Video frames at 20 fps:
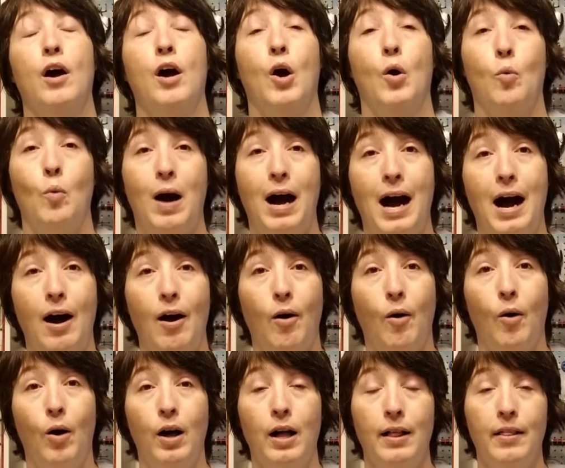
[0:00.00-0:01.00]
a
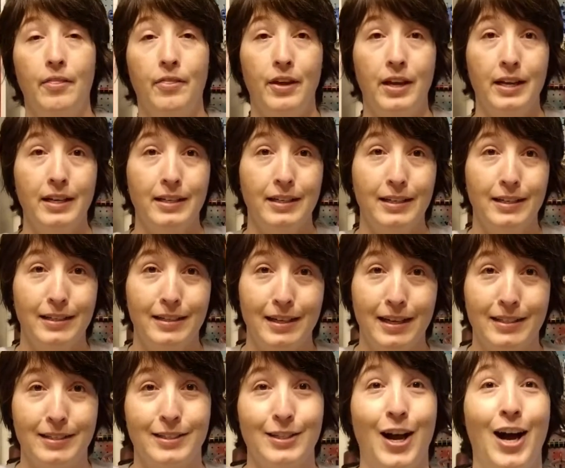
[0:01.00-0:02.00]
while that
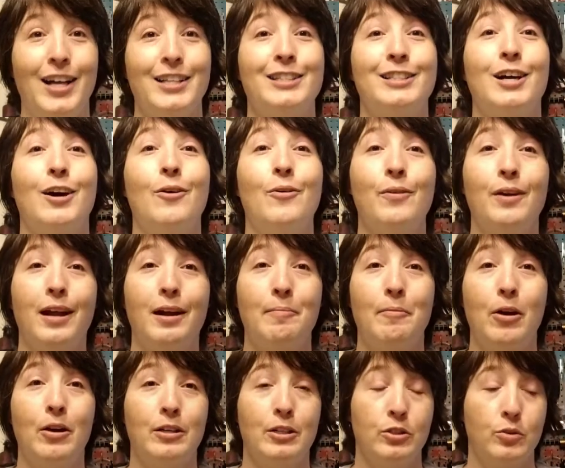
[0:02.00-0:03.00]
has not sold, I
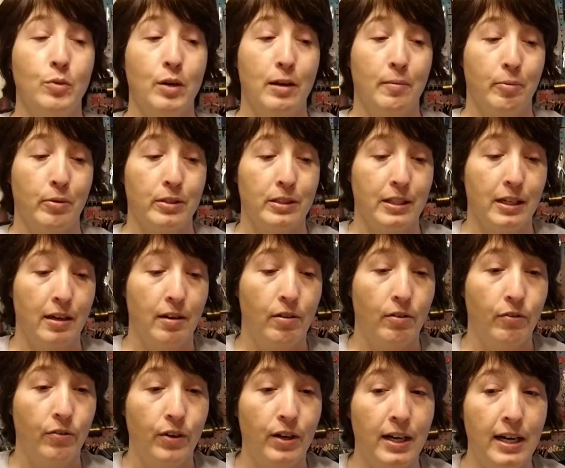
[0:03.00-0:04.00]
marked at 20% off.